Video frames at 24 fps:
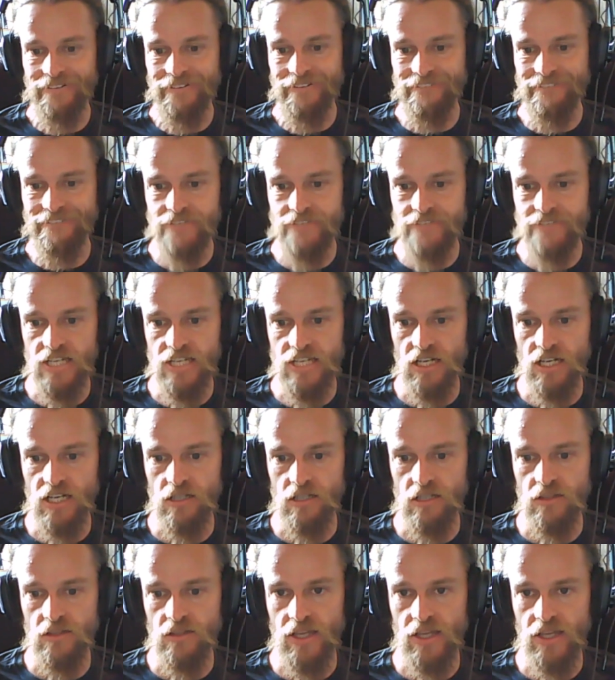
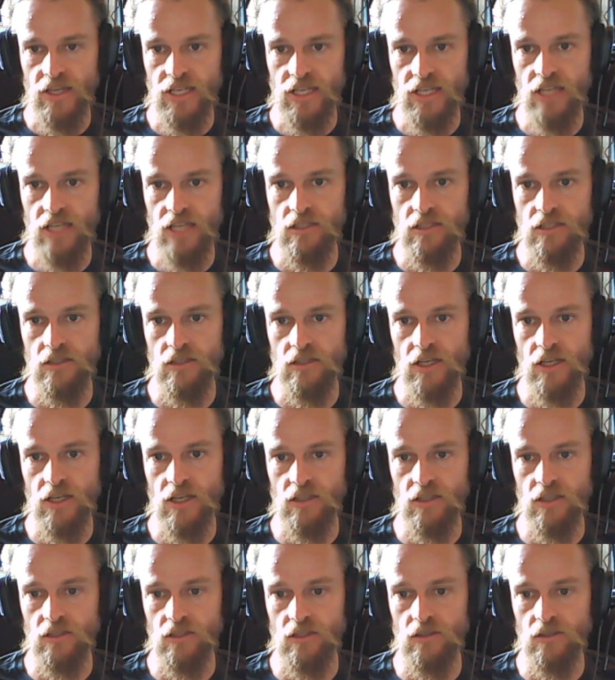Now
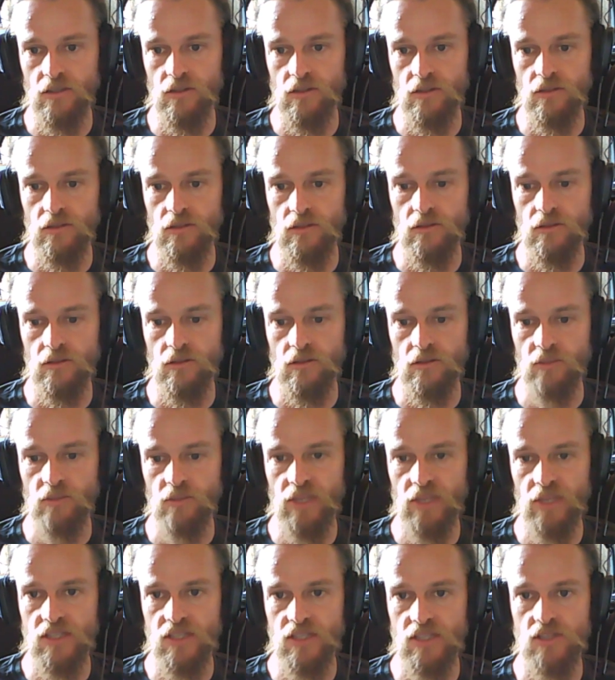the
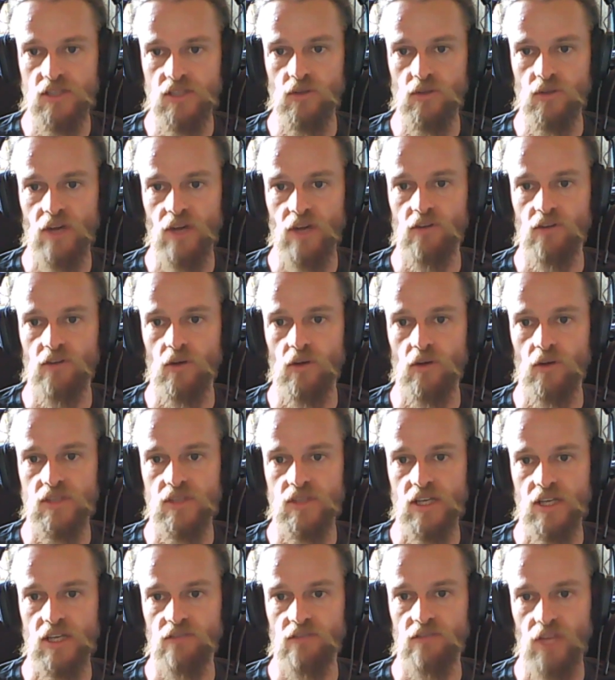pinks do have
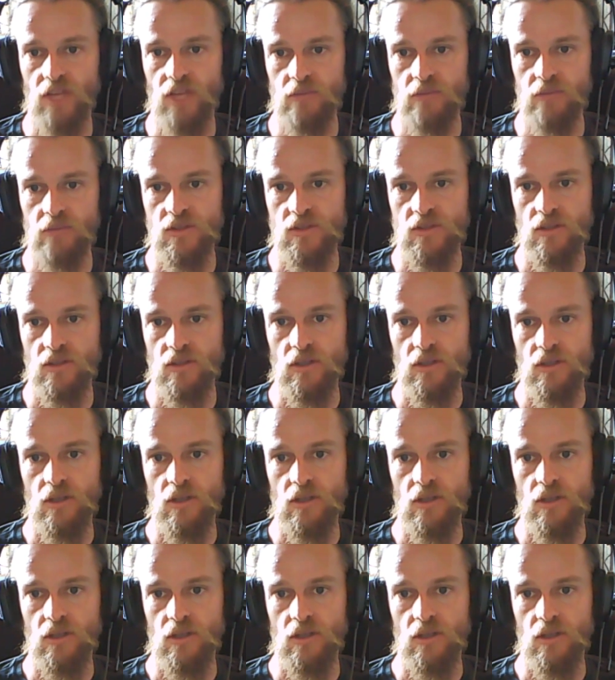coruscating flames,